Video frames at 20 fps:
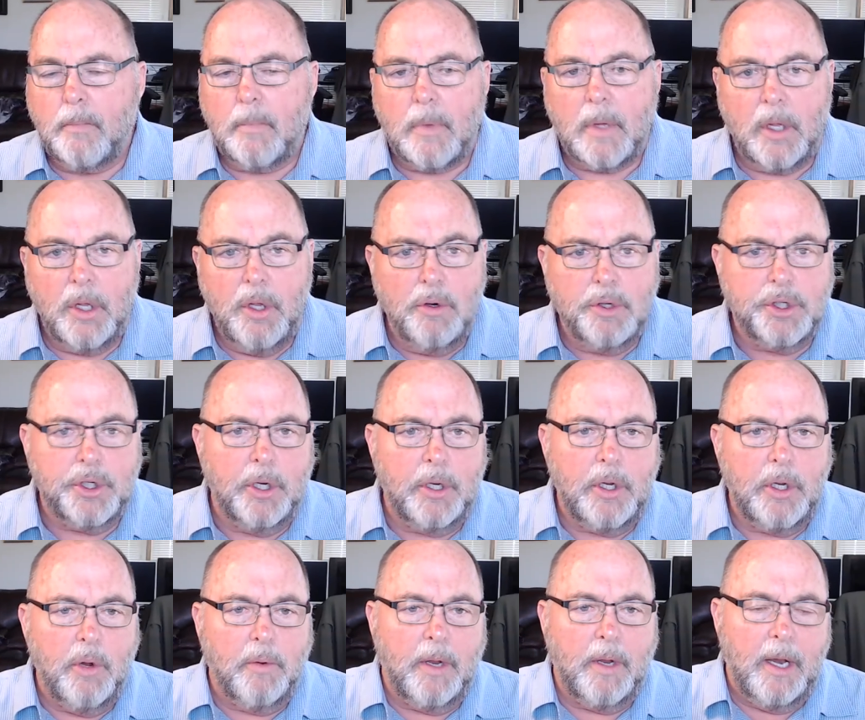You
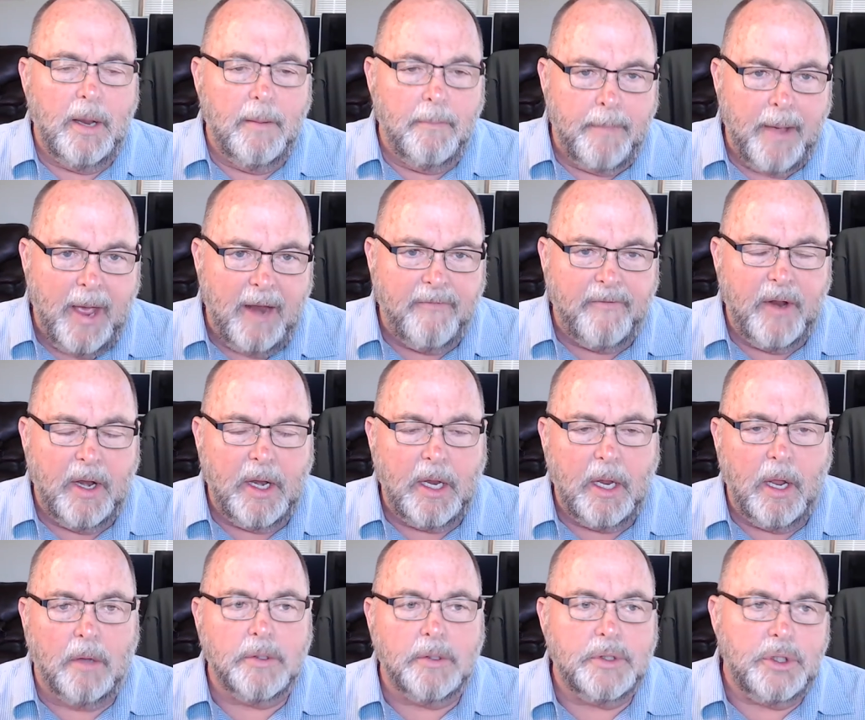can embed
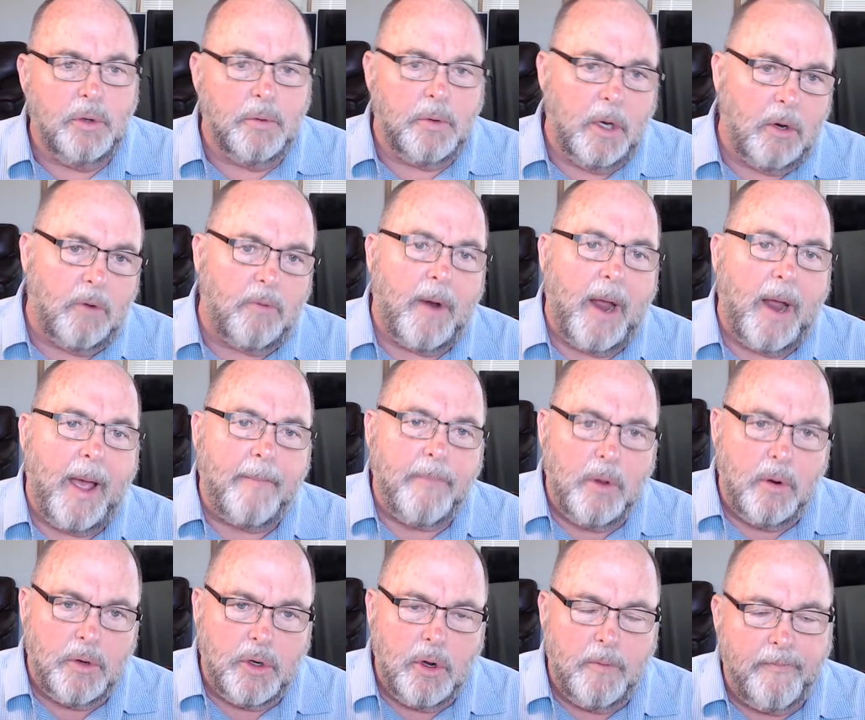videos, you can grab
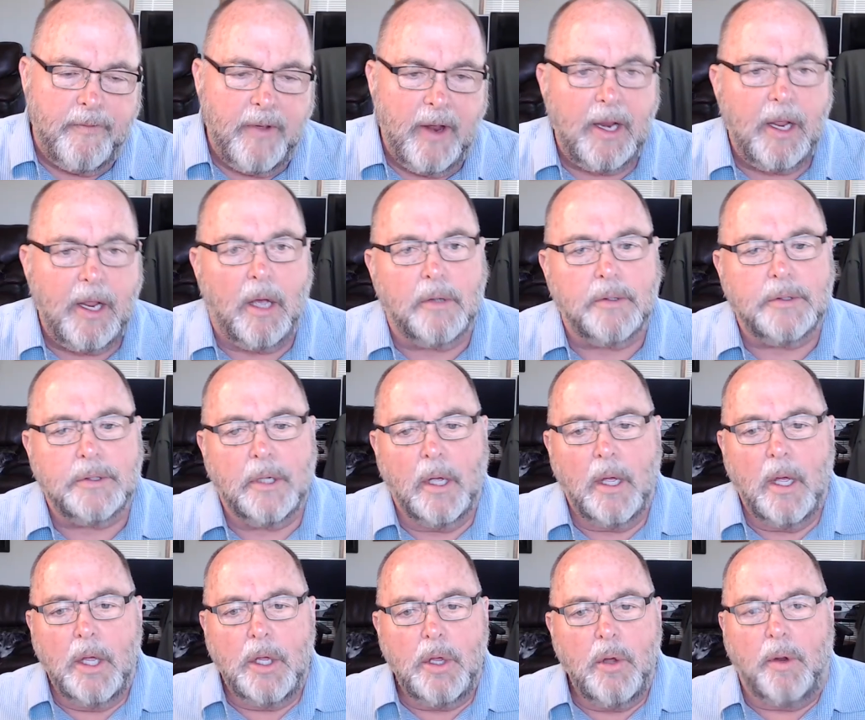YouTube videos,
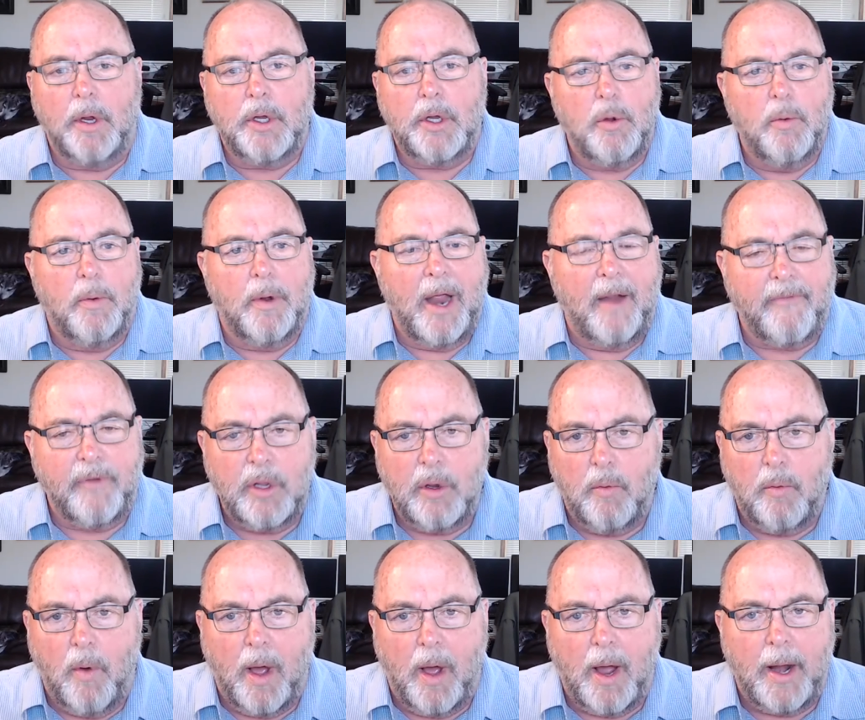you can do whatever
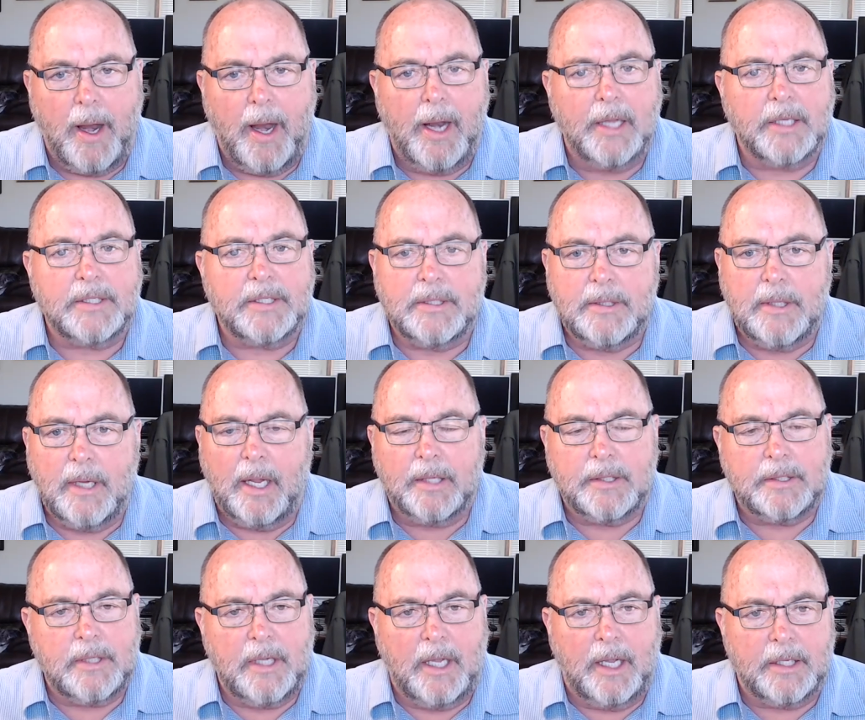you want, and
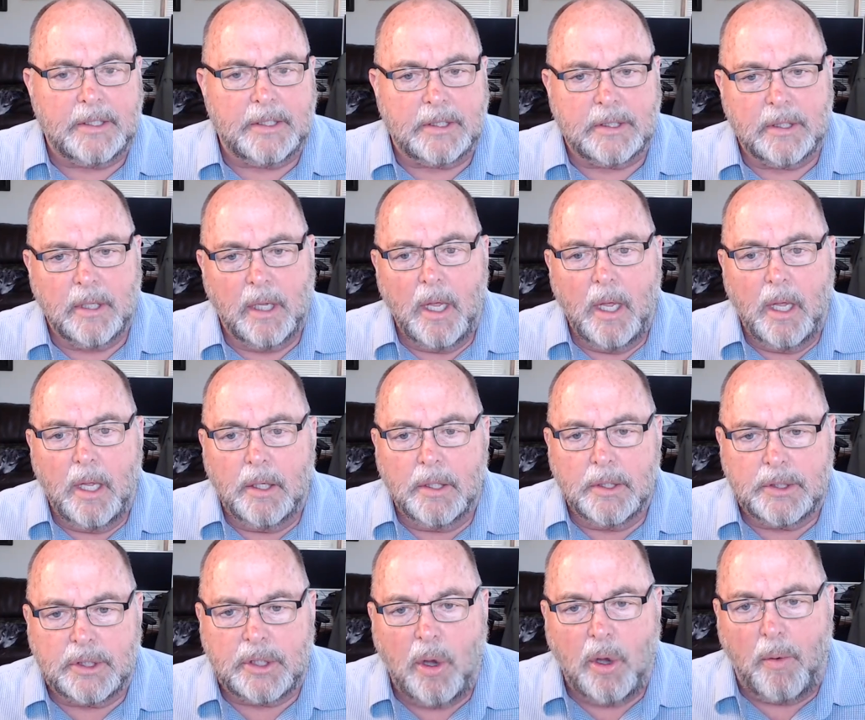it's
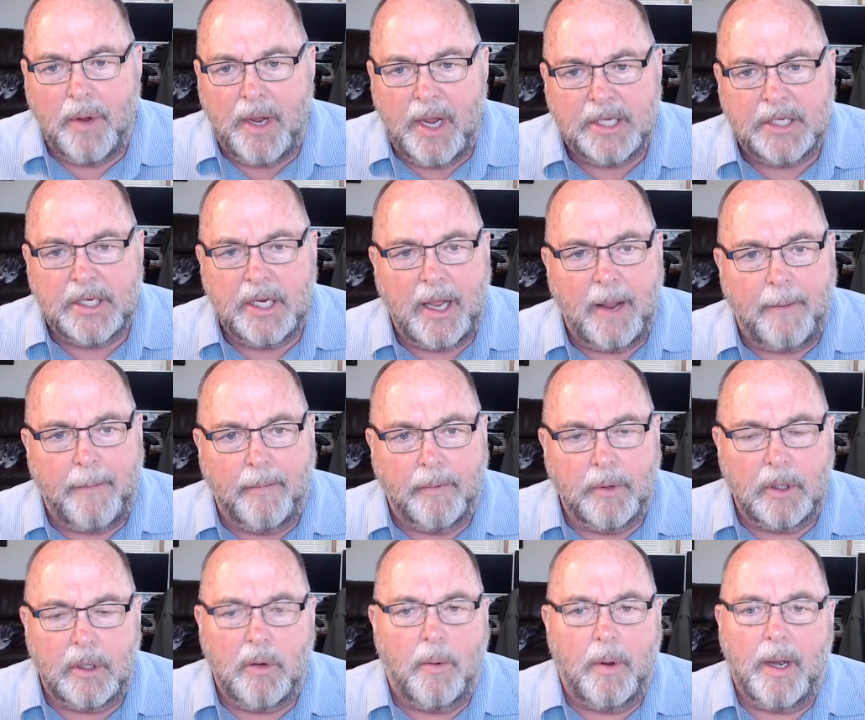so easy to get
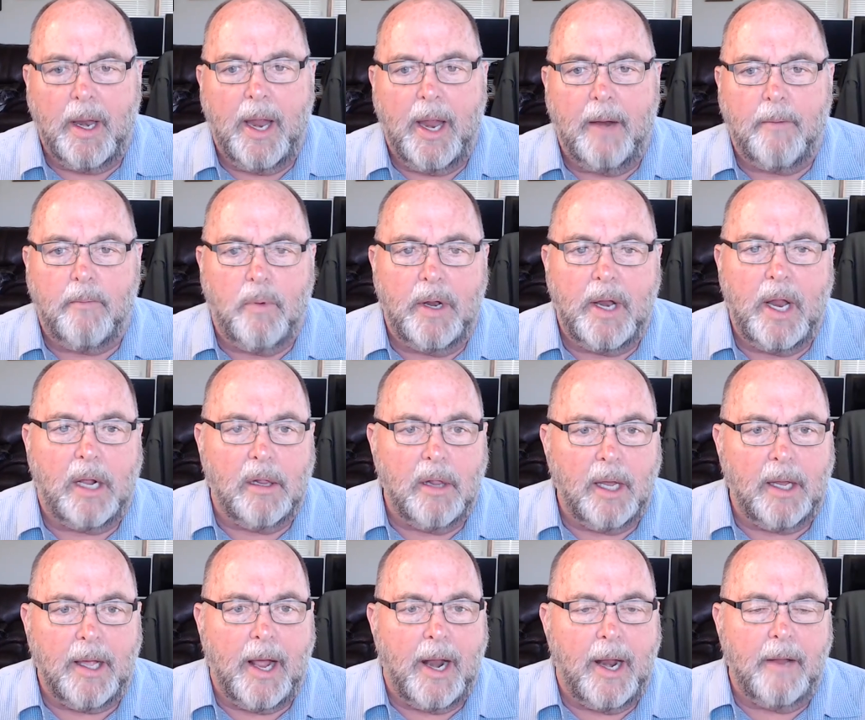people to do it. And when they
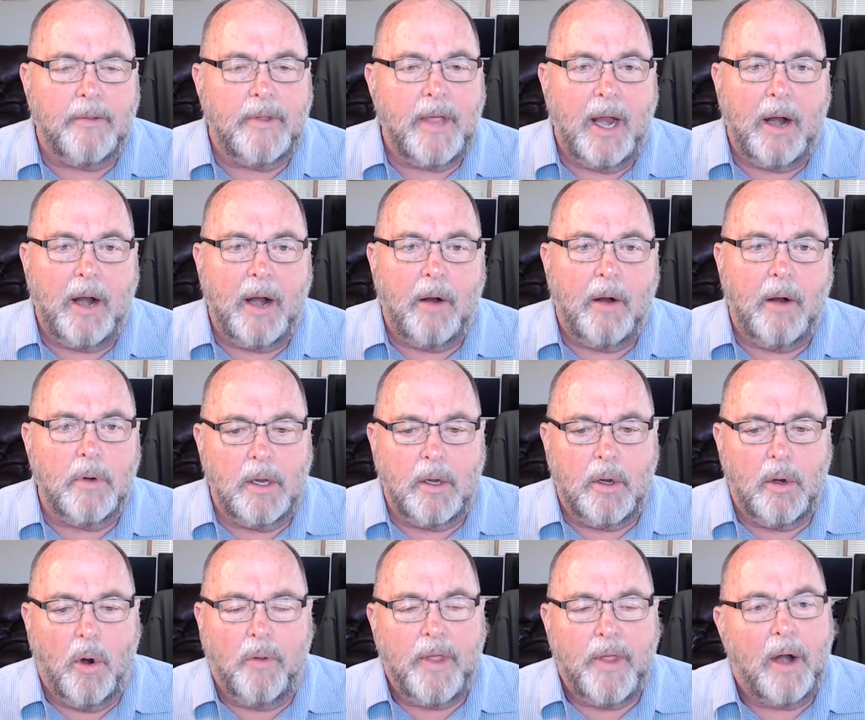click on it, they don't
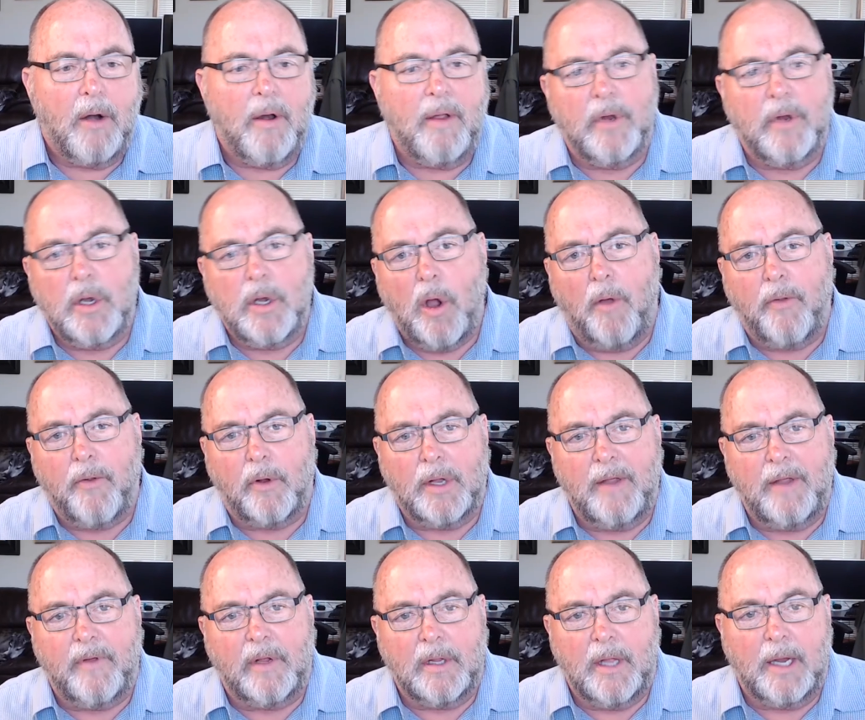even know
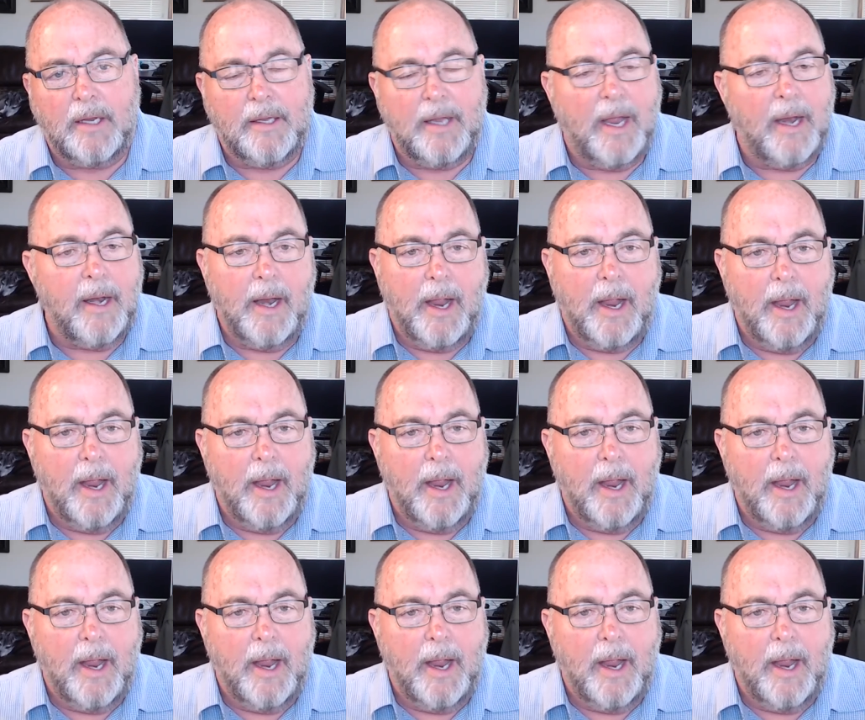they're leaving LinkedIn,